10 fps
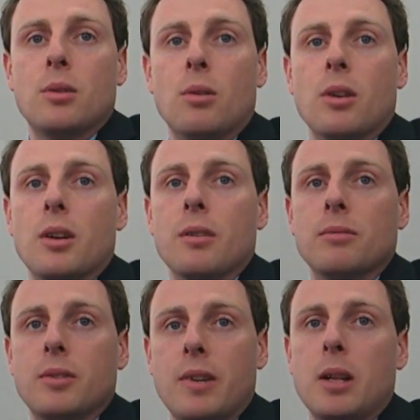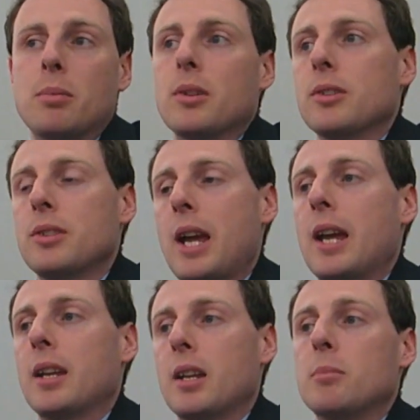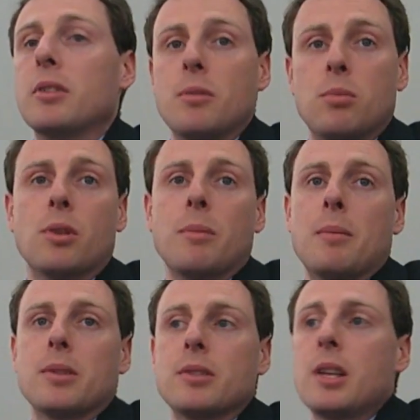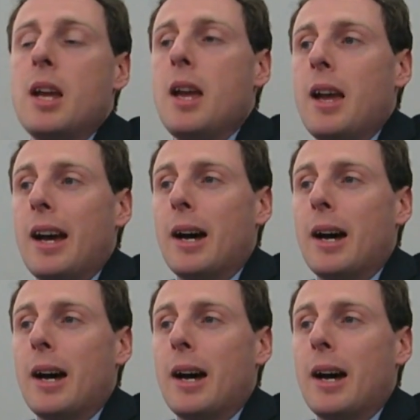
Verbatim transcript: core developers and a number of board members. Yeah.